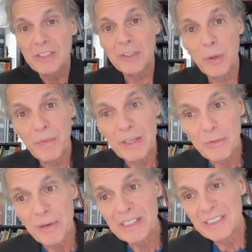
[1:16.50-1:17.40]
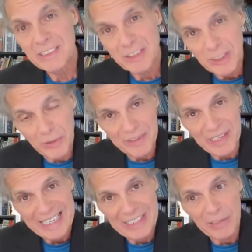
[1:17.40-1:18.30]
So the drugs slowly
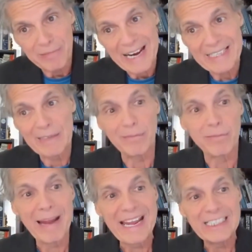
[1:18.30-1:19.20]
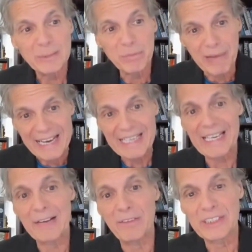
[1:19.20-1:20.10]
indirectly raise brain
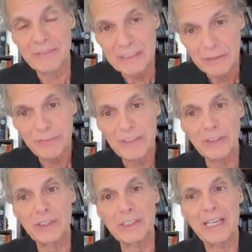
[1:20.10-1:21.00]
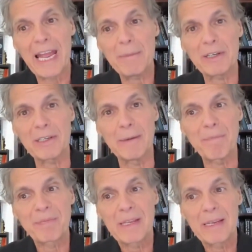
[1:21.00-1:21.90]
levels of this feel-good chemical.